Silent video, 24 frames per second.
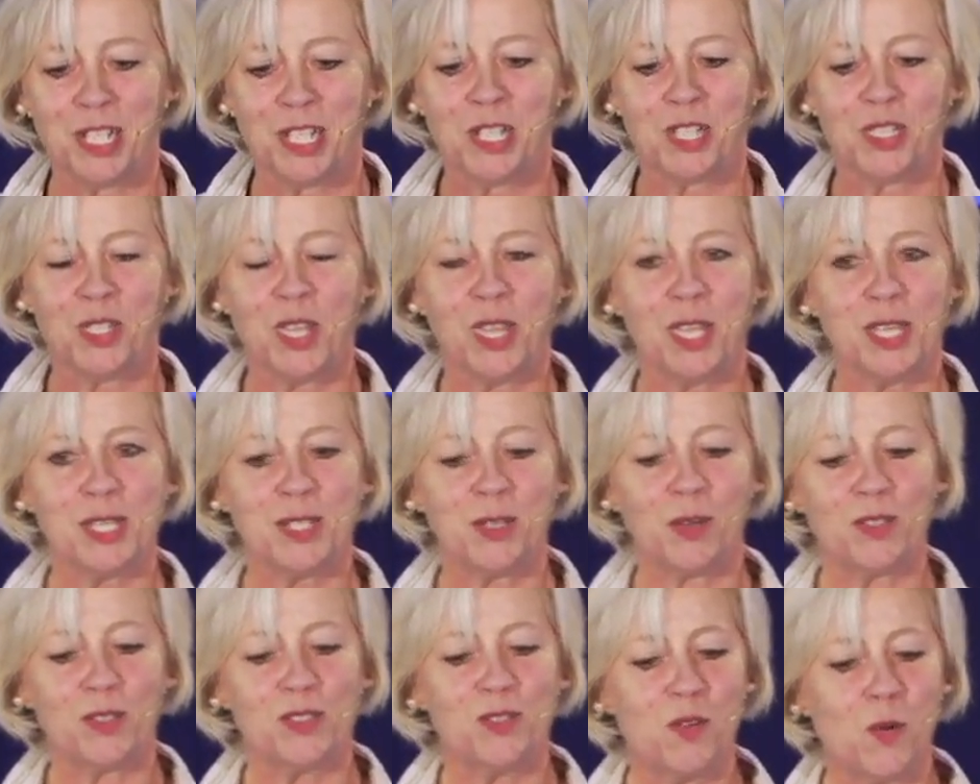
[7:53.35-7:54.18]
So there's
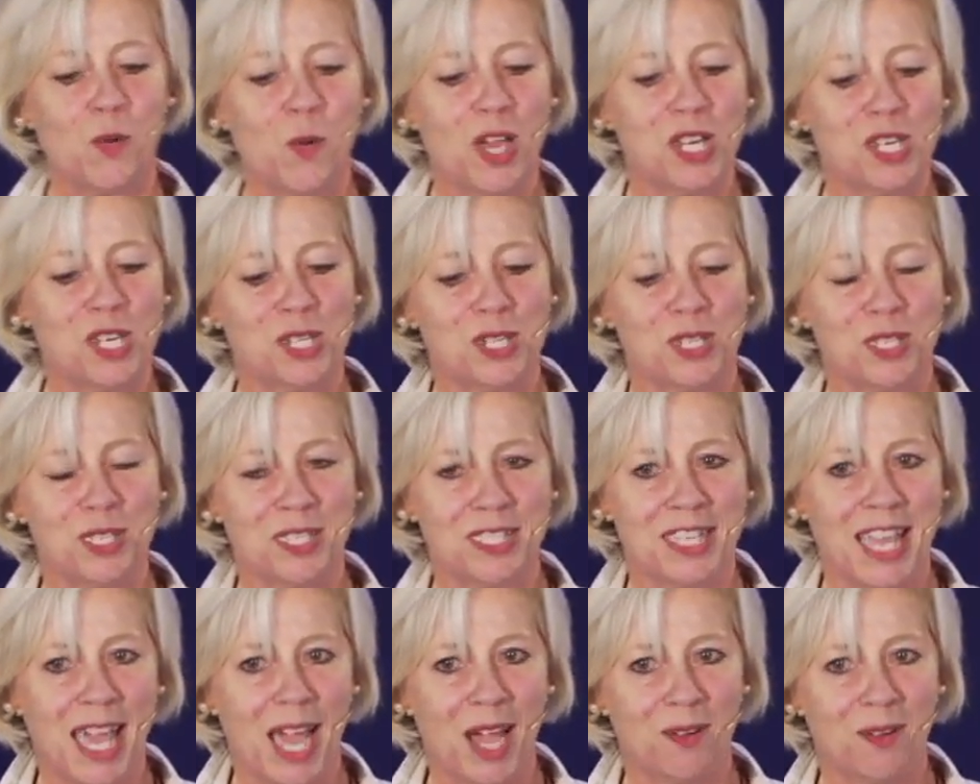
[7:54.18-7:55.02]
lots of questions
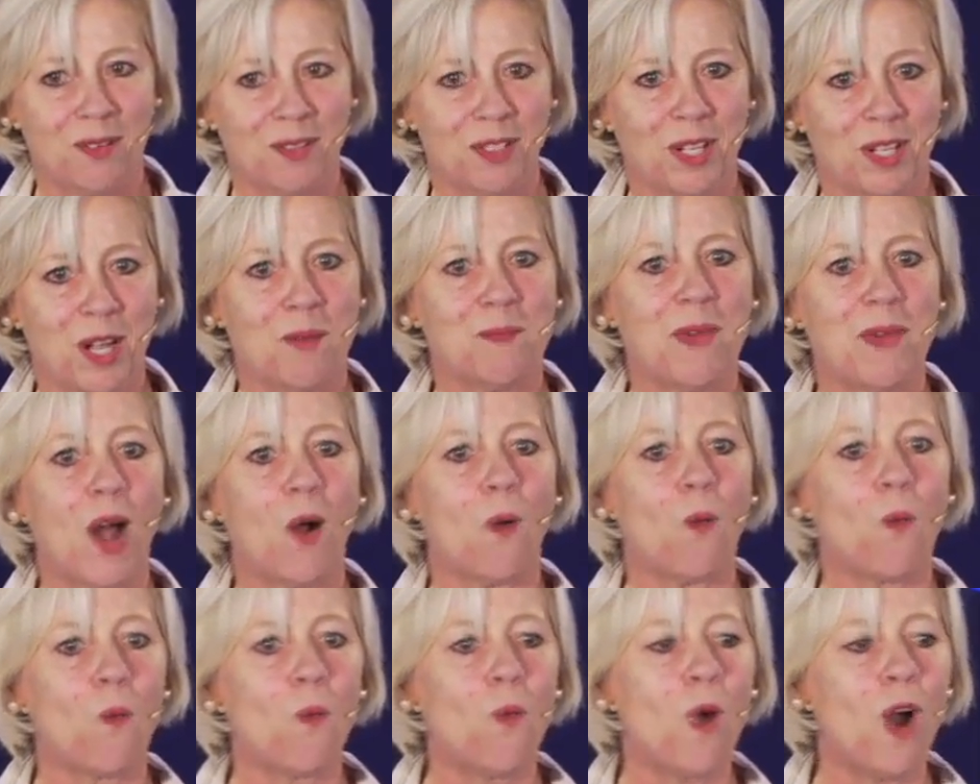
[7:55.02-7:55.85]
now
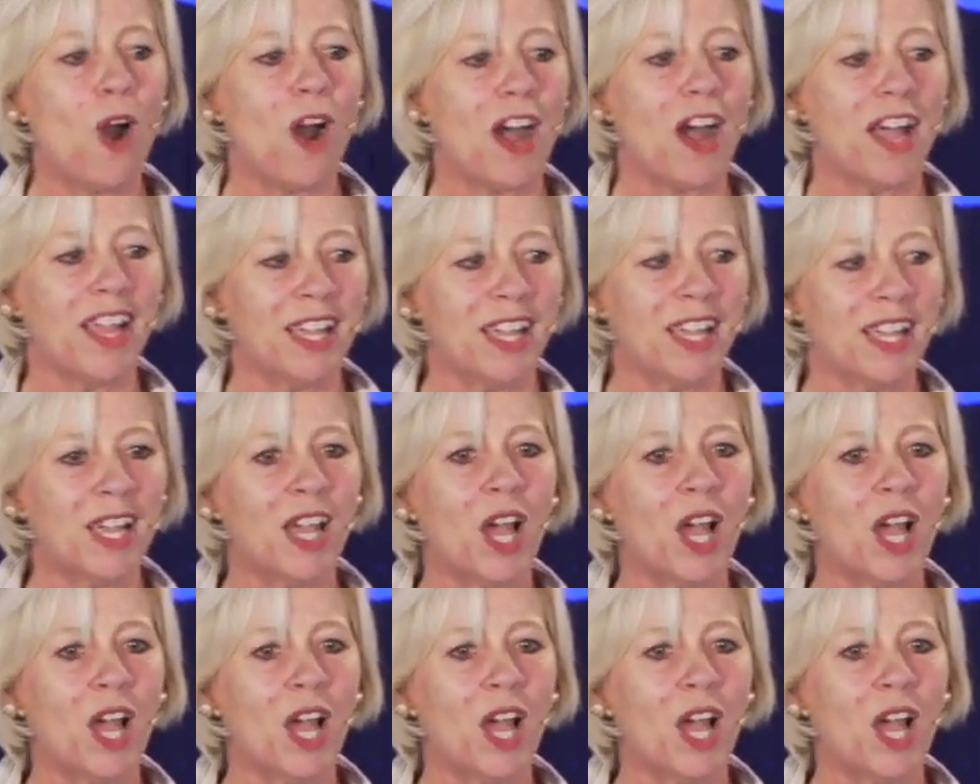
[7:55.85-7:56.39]
about why